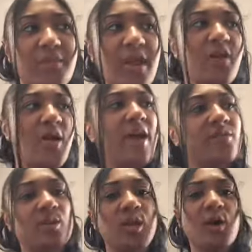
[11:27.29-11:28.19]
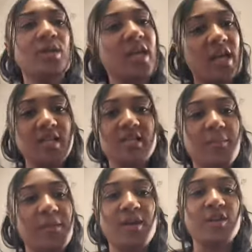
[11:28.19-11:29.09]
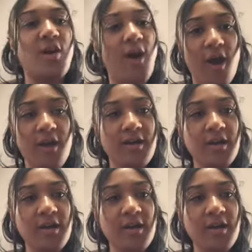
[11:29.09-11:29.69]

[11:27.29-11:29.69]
I'm not going to have you load the kids up in the car,